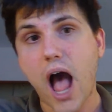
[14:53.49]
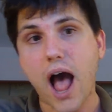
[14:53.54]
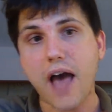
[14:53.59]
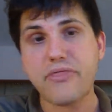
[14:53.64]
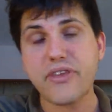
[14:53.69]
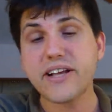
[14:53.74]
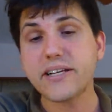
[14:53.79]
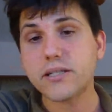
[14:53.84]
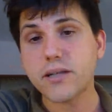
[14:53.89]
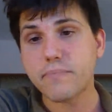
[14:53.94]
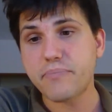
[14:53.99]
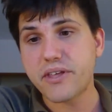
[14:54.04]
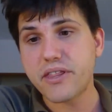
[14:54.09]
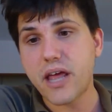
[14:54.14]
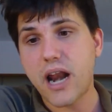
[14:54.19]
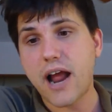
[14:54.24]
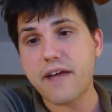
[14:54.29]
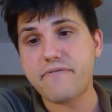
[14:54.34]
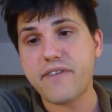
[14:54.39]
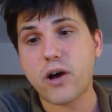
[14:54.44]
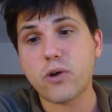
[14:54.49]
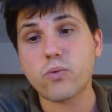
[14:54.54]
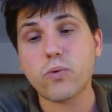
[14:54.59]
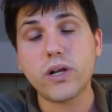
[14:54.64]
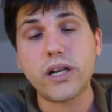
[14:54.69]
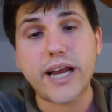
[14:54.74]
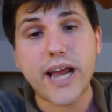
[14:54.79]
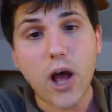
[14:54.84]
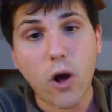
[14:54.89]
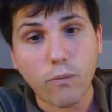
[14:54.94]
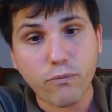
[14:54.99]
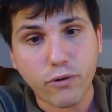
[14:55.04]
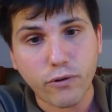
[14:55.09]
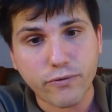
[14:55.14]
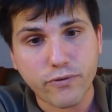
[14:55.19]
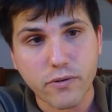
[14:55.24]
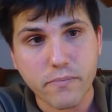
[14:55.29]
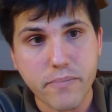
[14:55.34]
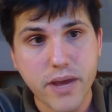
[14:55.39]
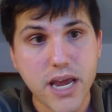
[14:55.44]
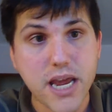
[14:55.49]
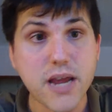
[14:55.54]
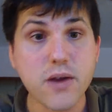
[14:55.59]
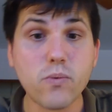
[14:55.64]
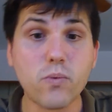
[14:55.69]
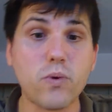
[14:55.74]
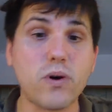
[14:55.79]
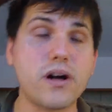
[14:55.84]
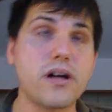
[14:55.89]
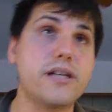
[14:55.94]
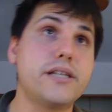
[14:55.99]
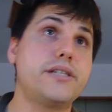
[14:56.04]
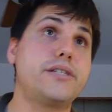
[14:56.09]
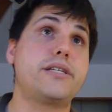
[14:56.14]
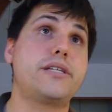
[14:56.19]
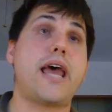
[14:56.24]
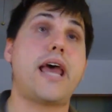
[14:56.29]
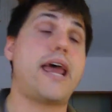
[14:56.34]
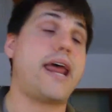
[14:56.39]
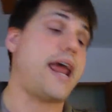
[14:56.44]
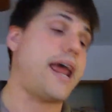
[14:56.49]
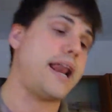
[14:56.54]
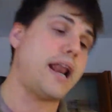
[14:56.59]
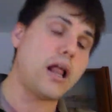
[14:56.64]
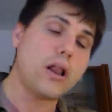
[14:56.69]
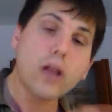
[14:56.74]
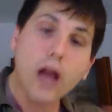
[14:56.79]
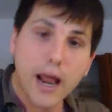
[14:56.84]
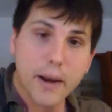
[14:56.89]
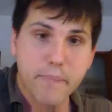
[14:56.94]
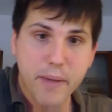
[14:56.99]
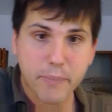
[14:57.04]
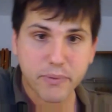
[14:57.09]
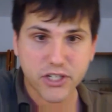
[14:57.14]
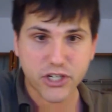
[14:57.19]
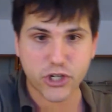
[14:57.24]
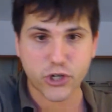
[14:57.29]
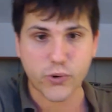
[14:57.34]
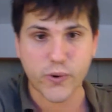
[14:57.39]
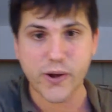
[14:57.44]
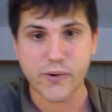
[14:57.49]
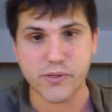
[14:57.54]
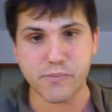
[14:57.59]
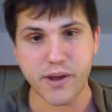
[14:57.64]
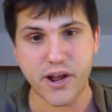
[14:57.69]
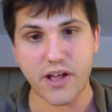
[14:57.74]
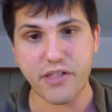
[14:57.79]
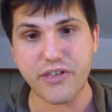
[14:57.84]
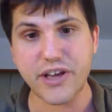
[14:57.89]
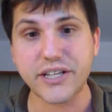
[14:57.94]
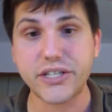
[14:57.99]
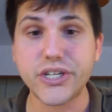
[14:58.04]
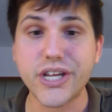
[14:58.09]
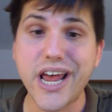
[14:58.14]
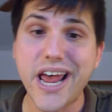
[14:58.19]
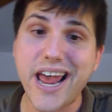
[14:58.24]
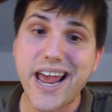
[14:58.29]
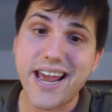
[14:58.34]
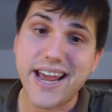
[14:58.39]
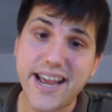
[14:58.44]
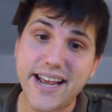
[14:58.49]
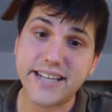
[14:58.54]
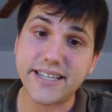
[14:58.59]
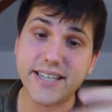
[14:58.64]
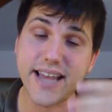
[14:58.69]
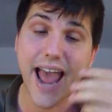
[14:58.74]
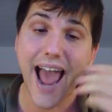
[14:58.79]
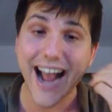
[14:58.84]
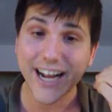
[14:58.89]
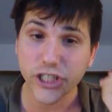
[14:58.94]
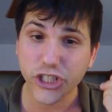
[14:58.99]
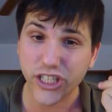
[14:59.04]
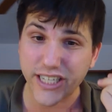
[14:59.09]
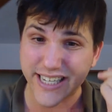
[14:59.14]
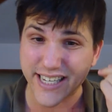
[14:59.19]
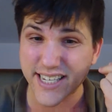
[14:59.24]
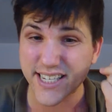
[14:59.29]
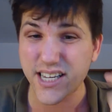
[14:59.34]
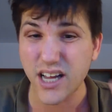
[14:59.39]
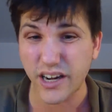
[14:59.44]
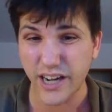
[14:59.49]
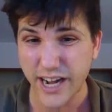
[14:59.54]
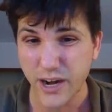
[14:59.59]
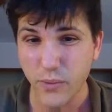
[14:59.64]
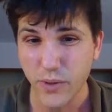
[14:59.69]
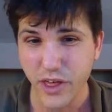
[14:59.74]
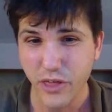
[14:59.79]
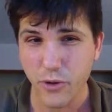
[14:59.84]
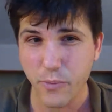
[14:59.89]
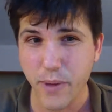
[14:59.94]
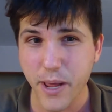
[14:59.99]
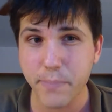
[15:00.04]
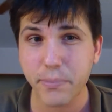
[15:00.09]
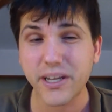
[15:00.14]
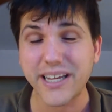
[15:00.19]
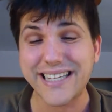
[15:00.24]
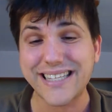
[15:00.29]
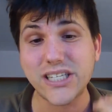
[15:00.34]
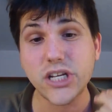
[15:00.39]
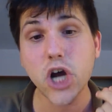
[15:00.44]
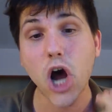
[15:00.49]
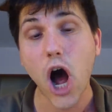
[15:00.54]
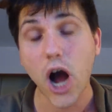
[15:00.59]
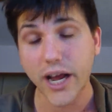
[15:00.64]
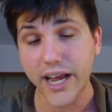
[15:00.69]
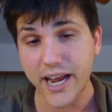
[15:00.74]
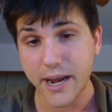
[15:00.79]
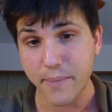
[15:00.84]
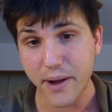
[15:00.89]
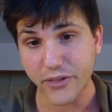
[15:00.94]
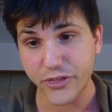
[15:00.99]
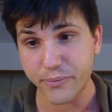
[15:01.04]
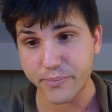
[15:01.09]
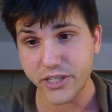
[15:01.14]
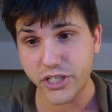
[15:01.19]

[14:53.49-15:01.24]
I think something that I found really helpful for me was, and a lot of people disagree with me on this, is actually studying with other people and talking about the